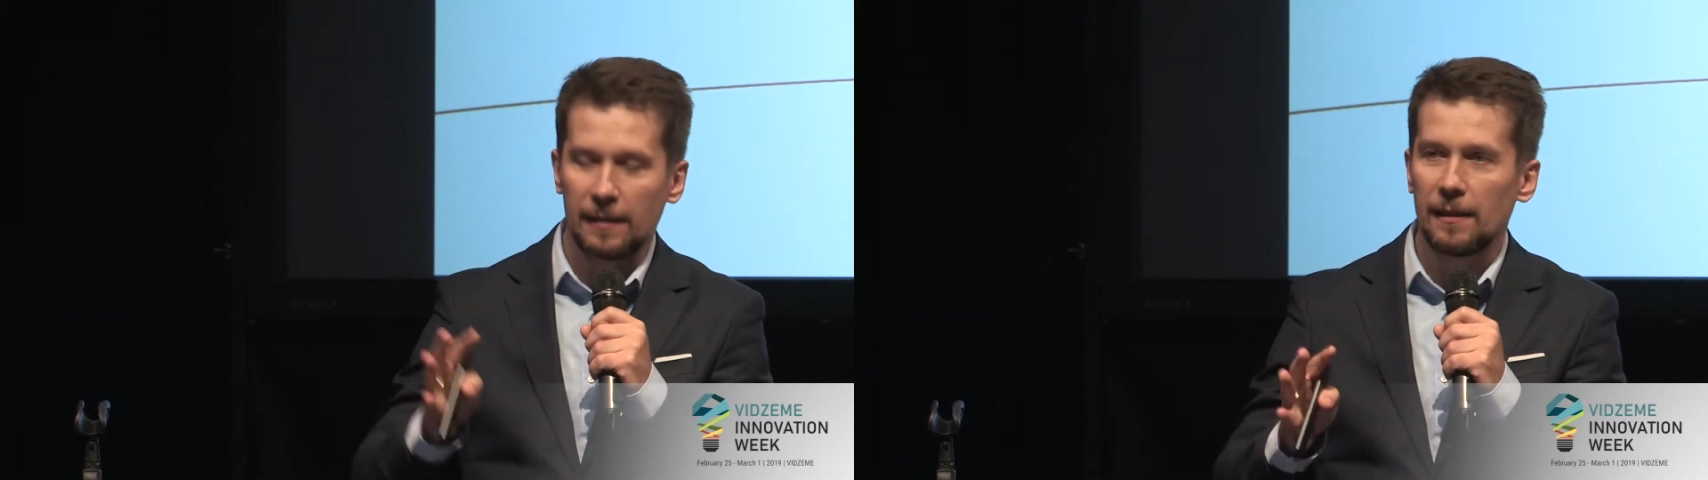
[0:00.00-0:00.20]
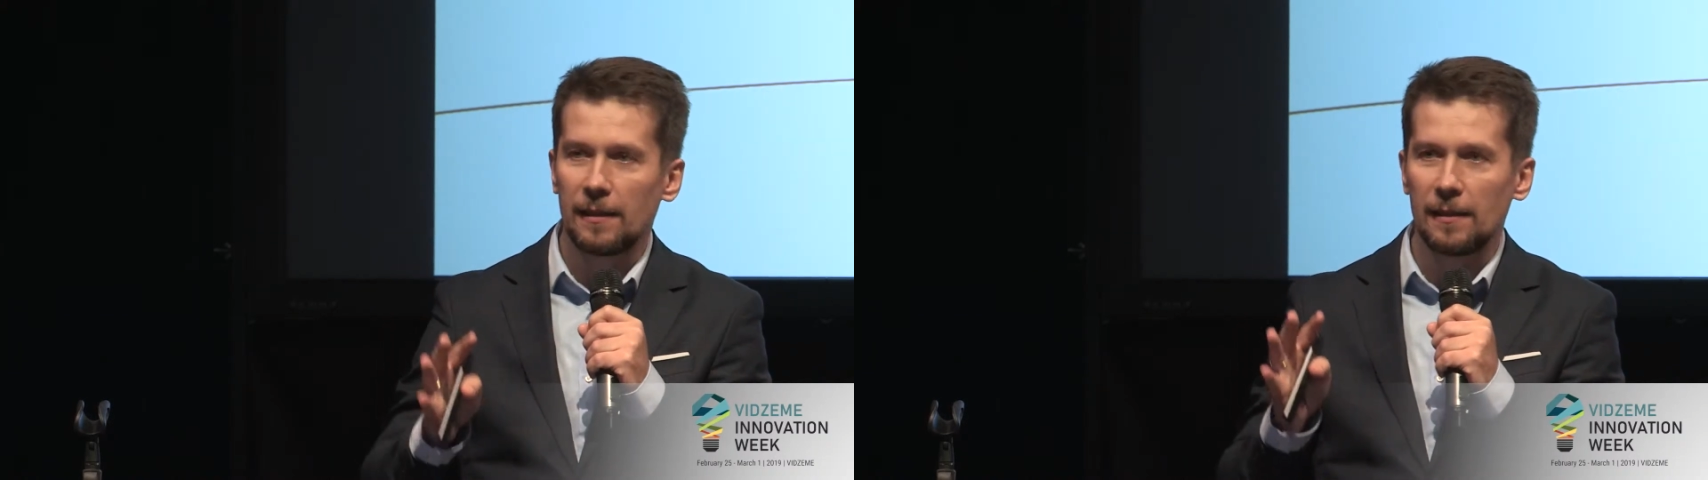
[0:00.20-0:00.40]

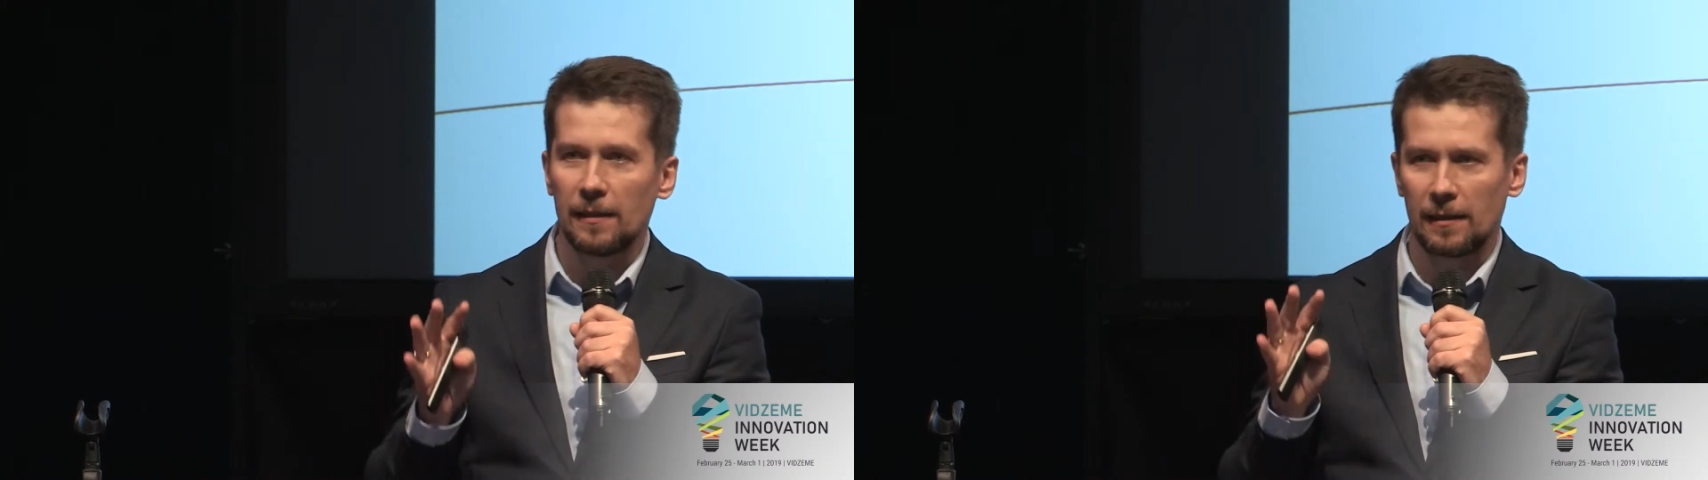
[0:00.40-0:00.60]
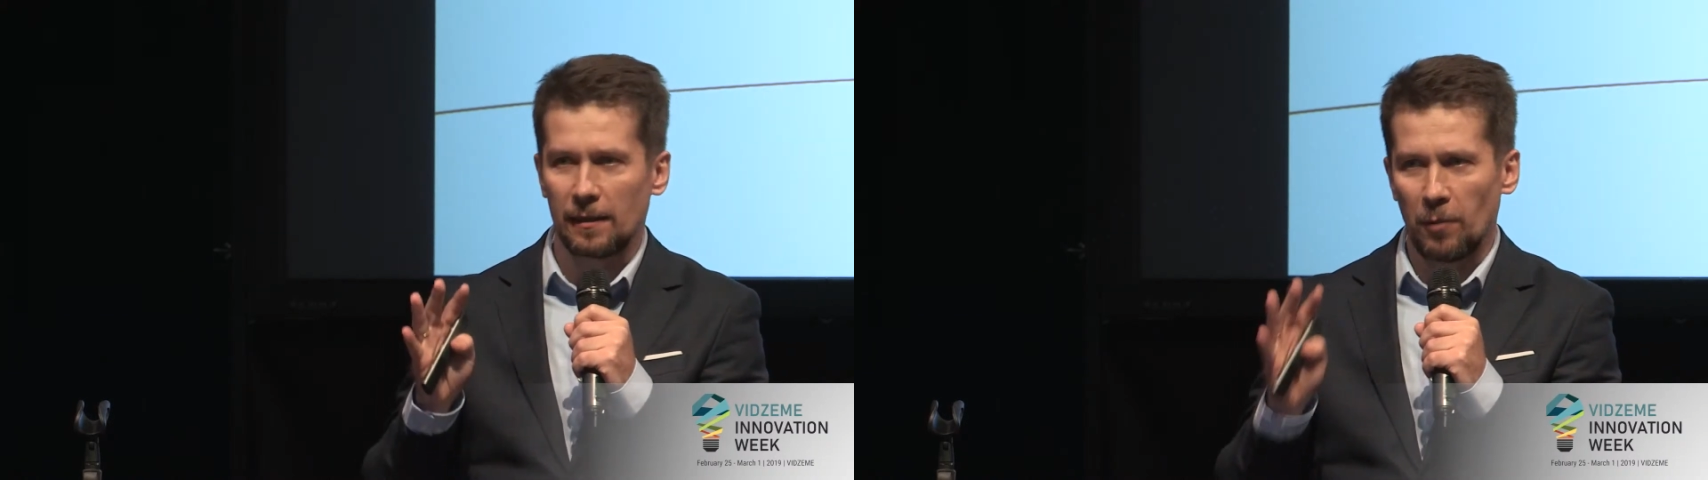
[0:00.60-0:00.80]
this is
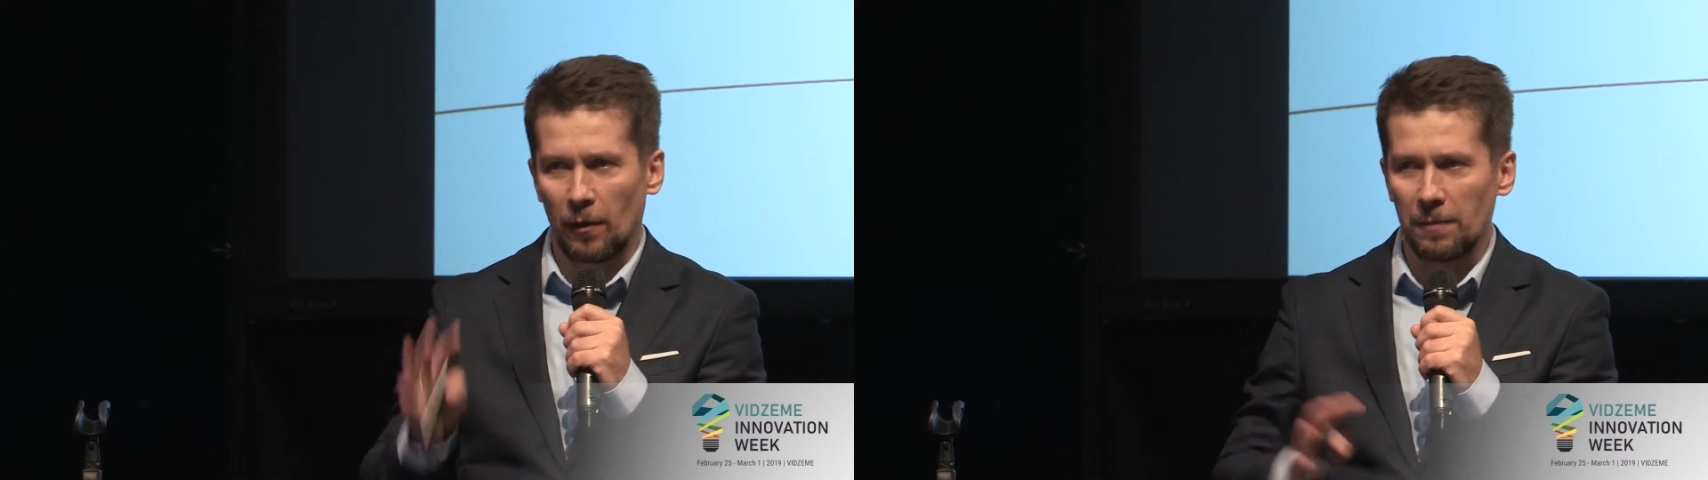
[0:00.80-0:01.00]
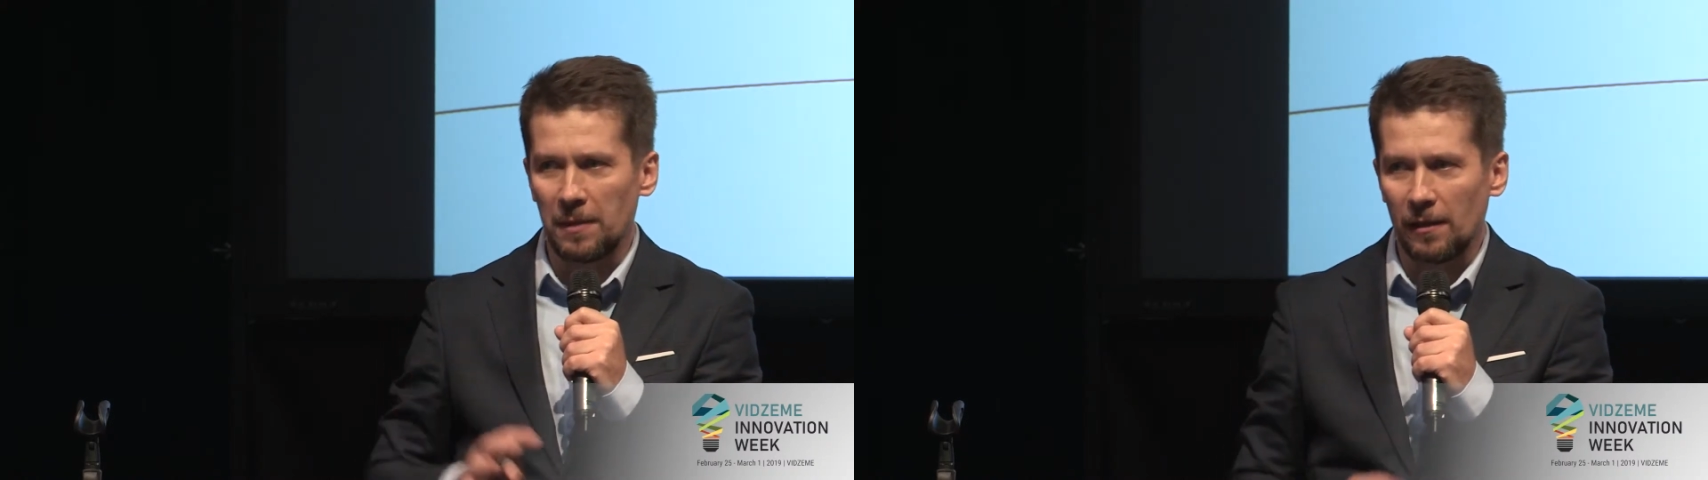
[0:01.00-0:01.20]

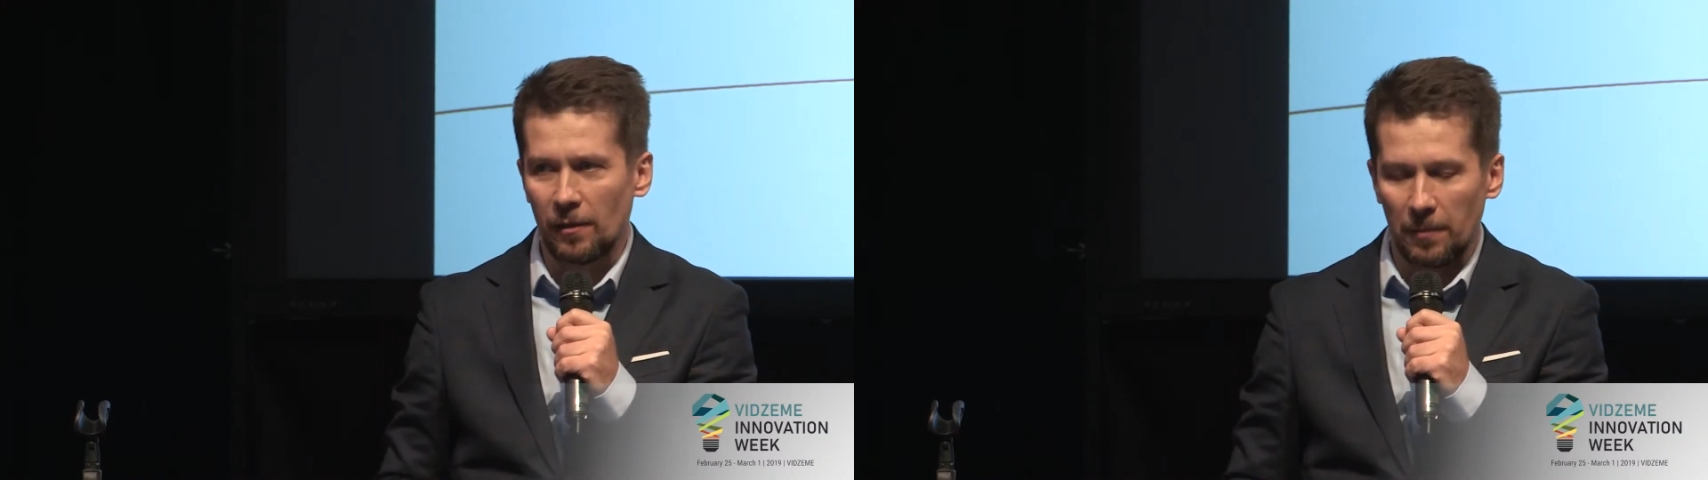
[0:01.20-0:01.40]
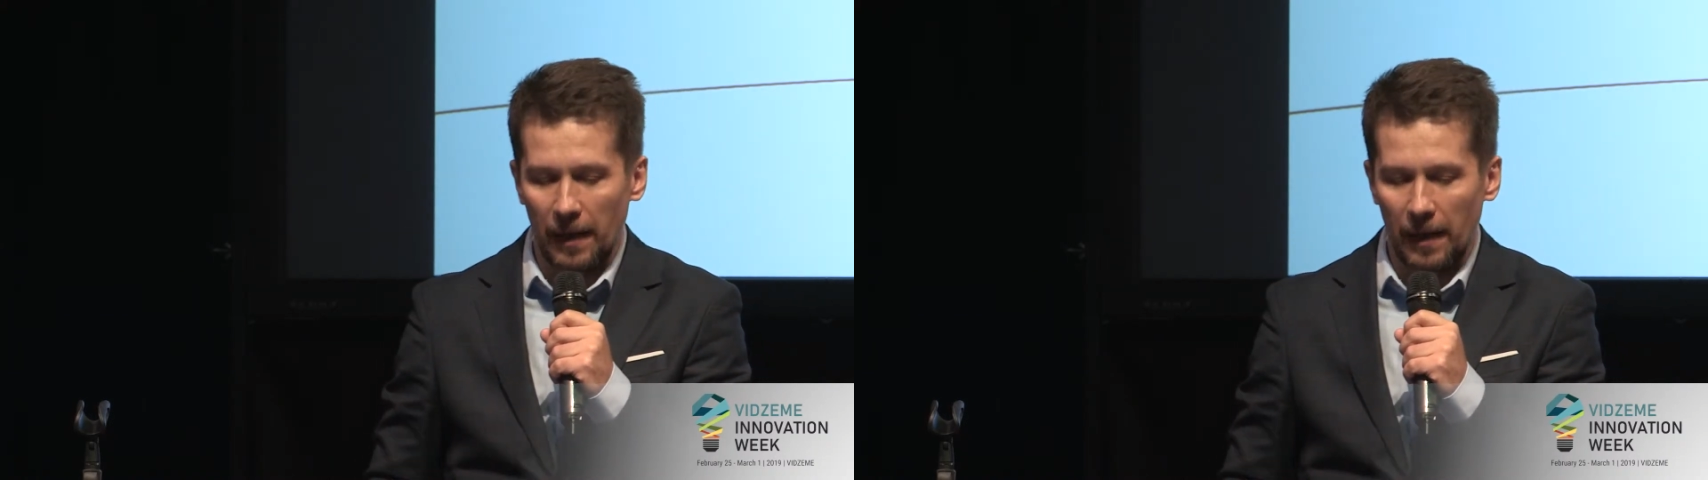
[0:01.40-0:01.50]
small and medium